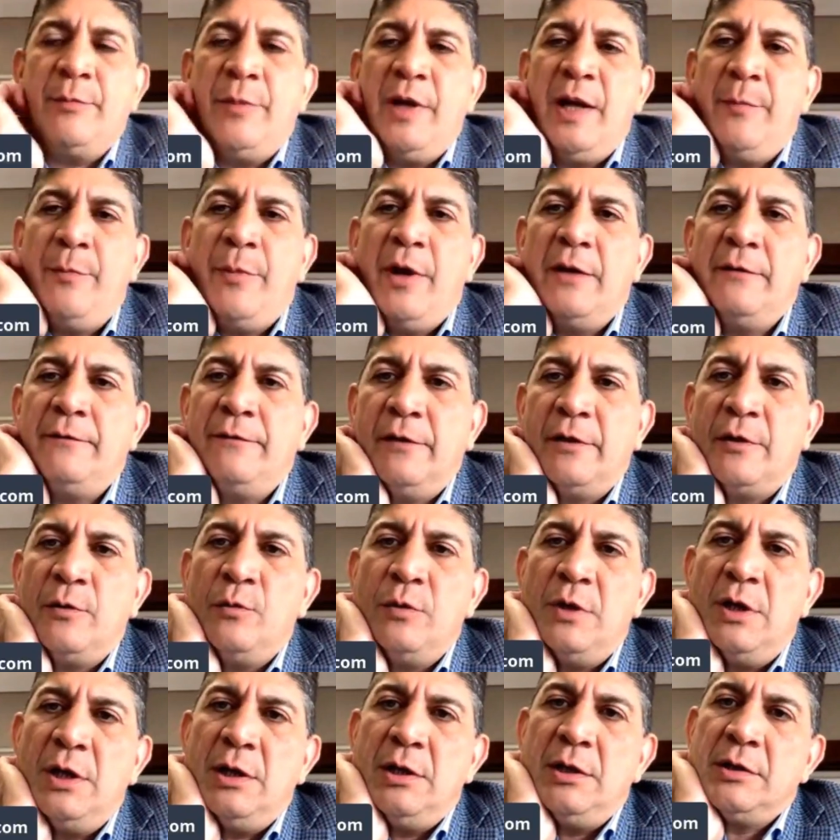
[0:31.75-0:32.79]
prepaid for the
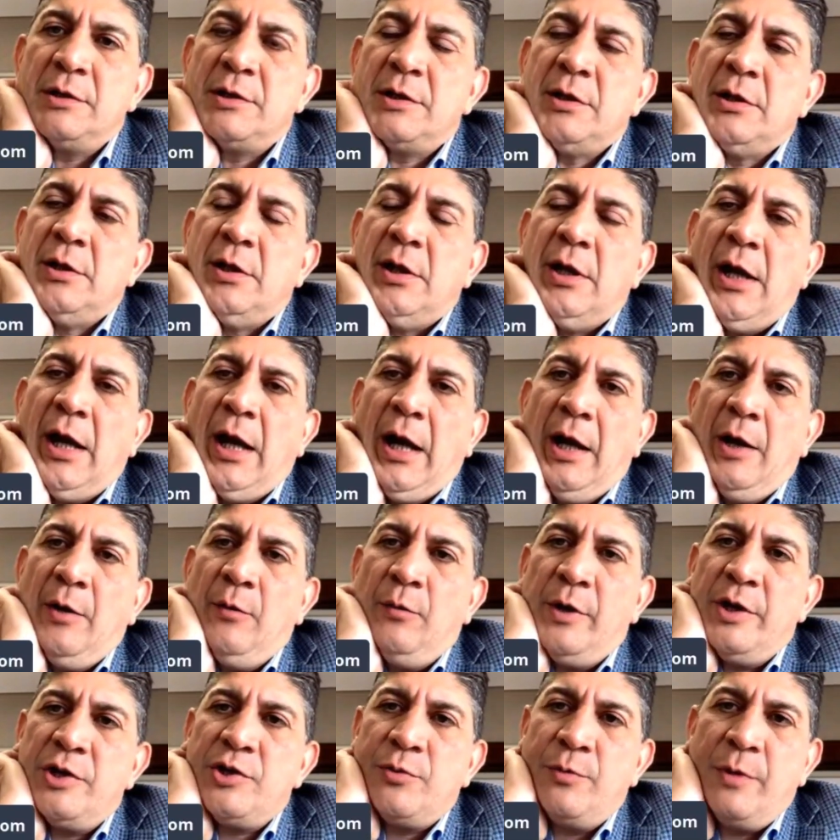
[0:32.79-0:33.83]
world,
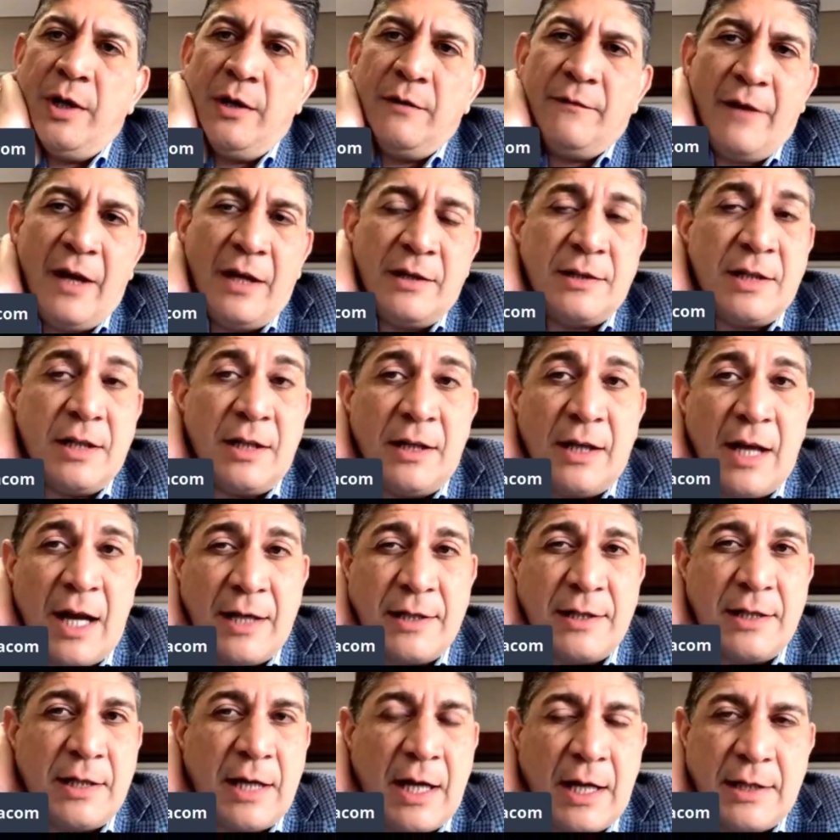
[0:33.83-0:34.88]
which we invented in
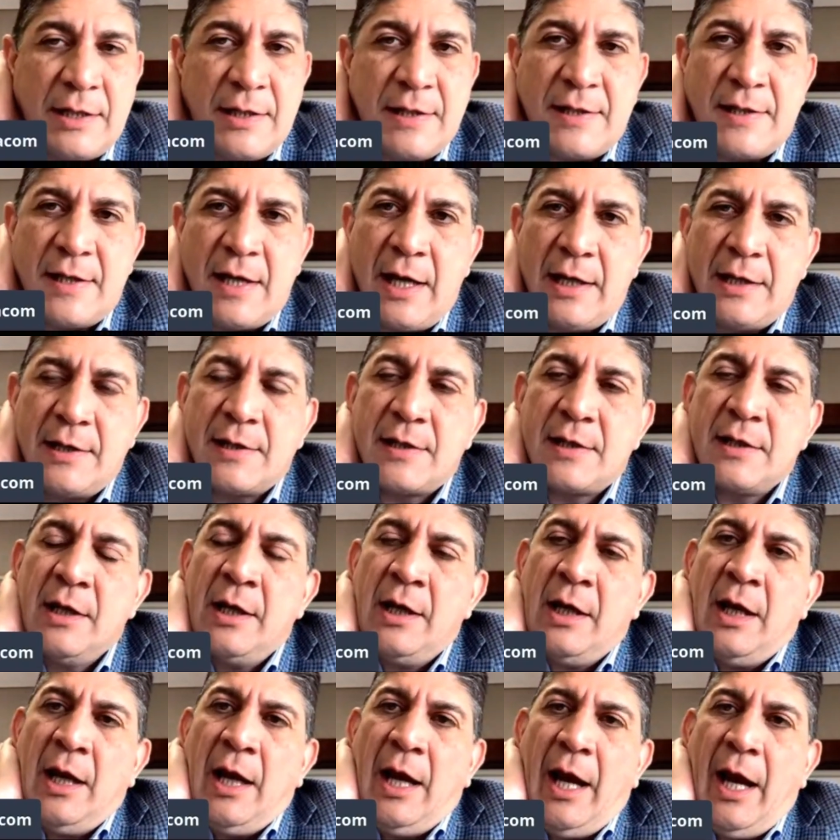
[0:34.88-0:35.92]
1996.
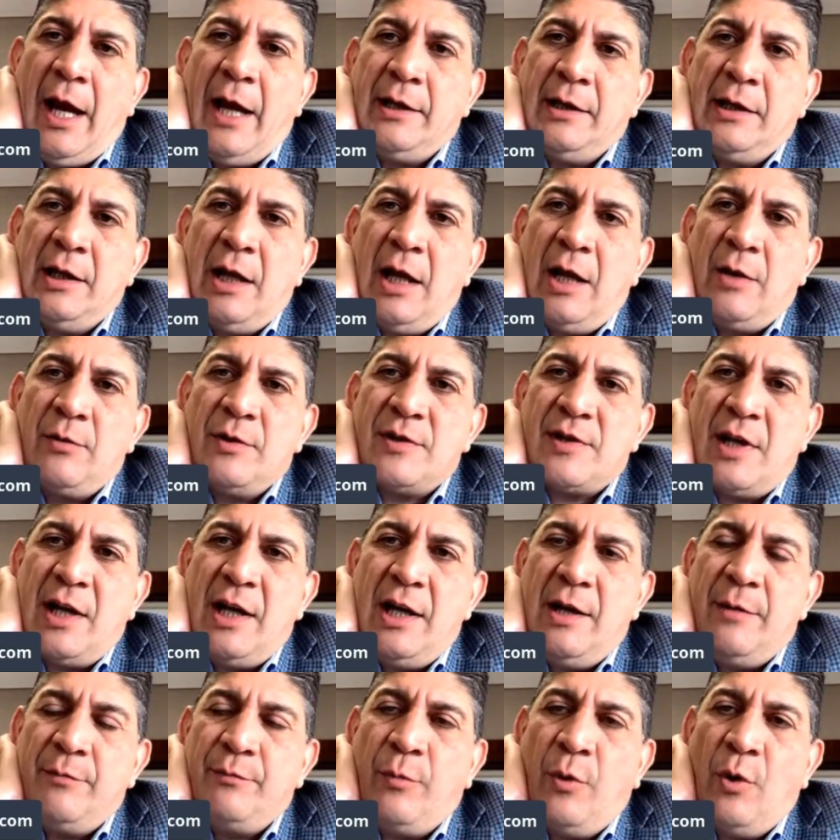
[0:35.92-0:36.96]
And it is
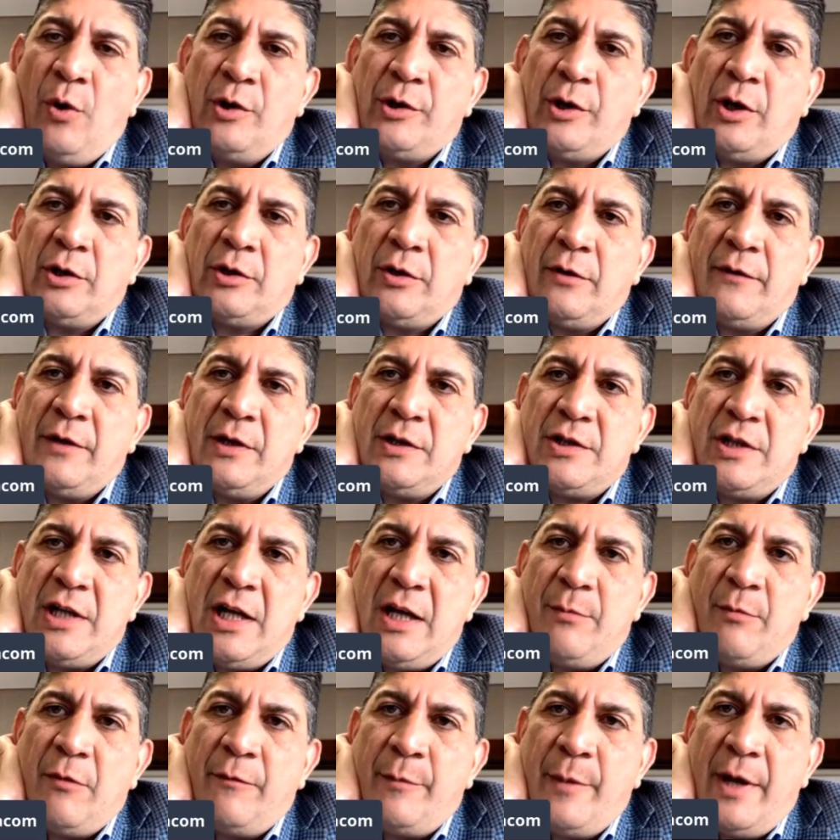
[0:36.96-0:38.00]
really born out of the
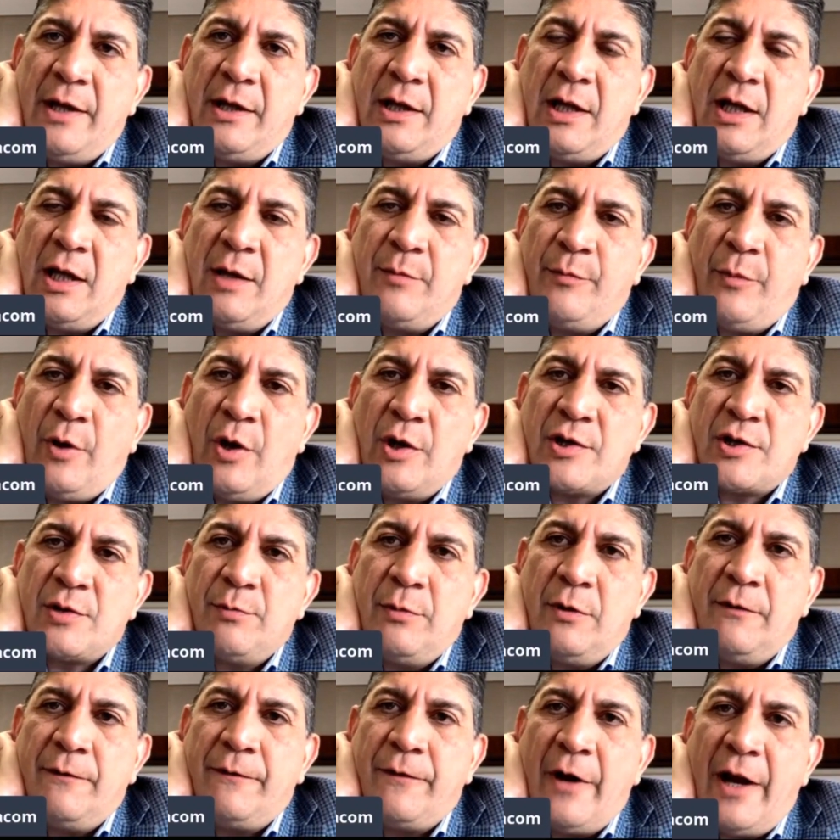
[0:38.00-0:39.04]
dream of making it
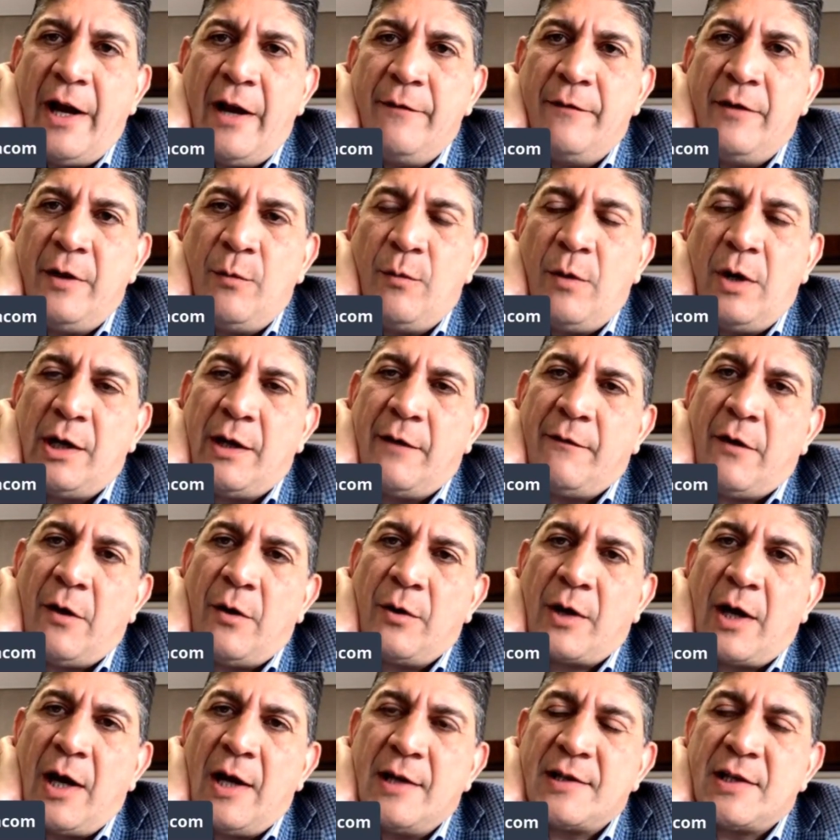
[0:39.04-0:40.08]
possible for every one of
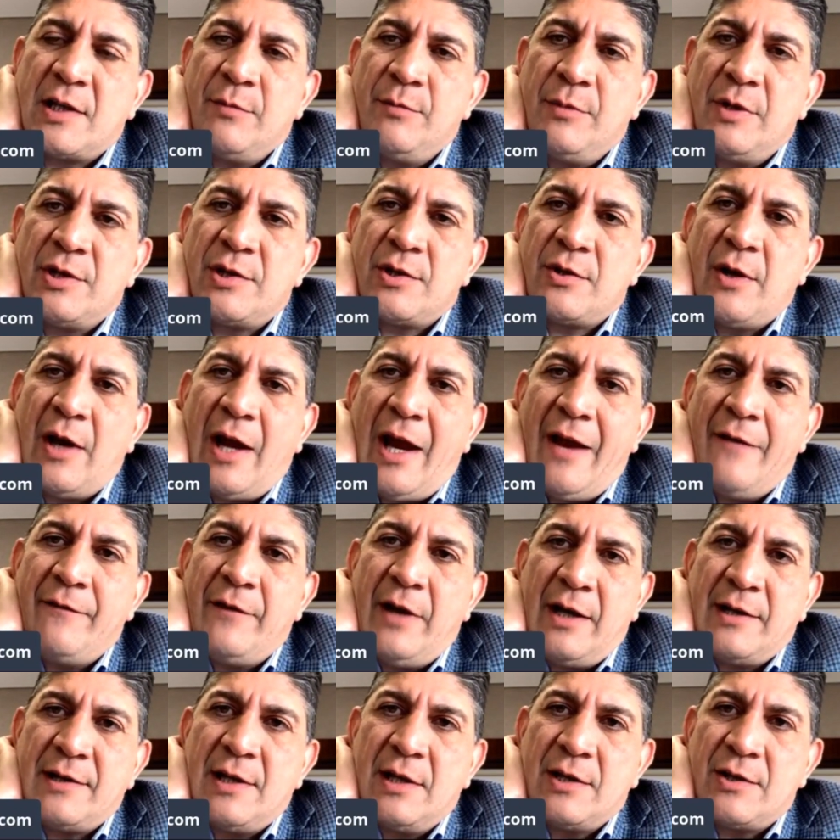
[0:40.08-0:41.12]
our customers to have
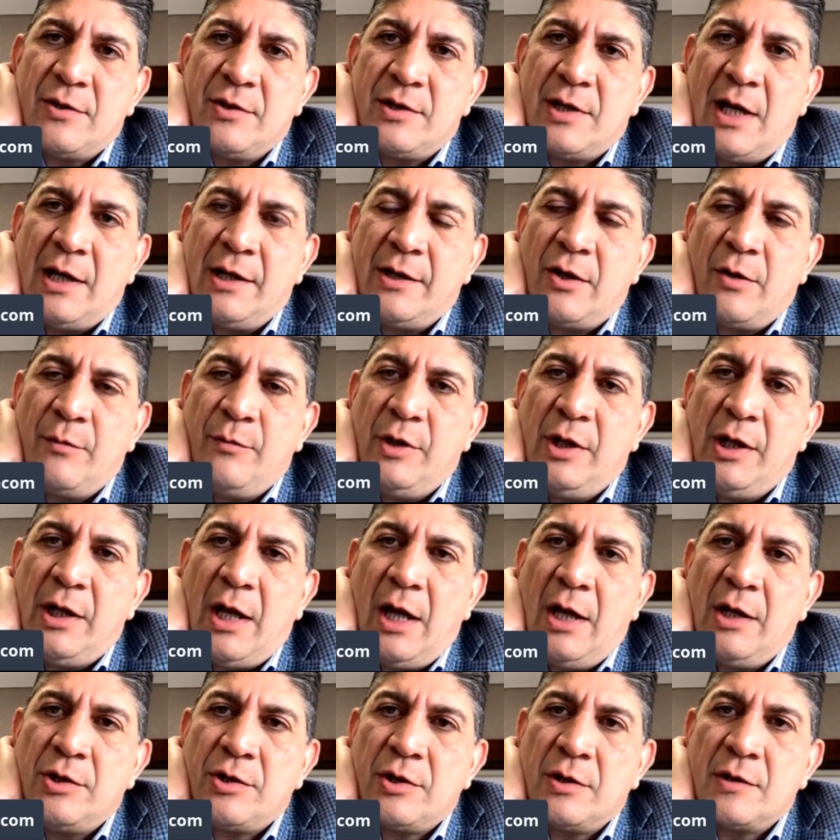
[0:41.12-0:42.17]
access to
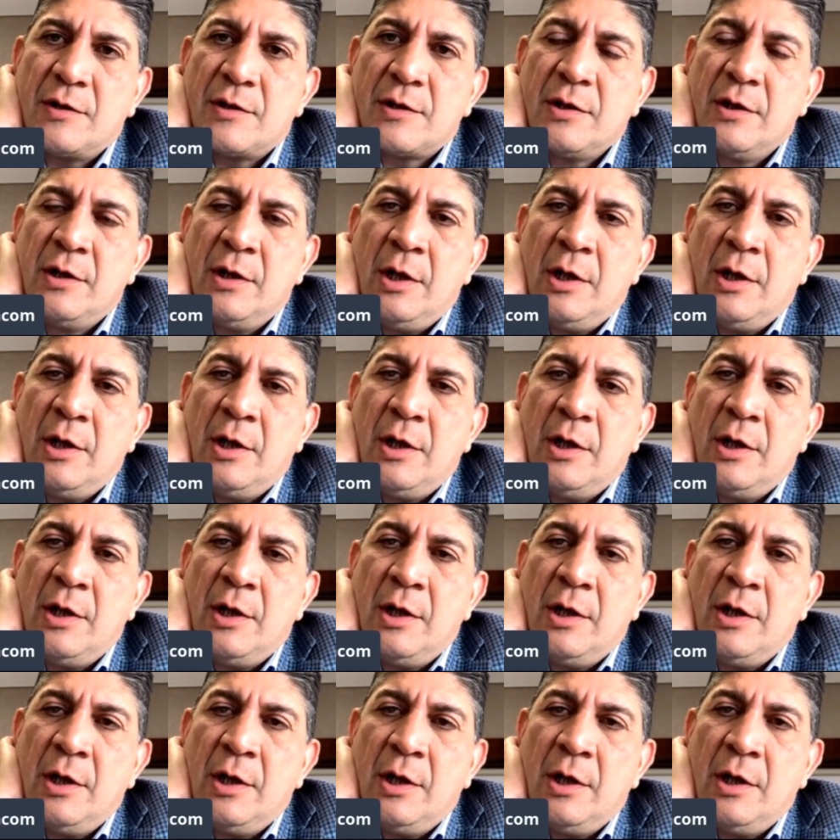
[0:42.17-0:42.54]
telecommunications.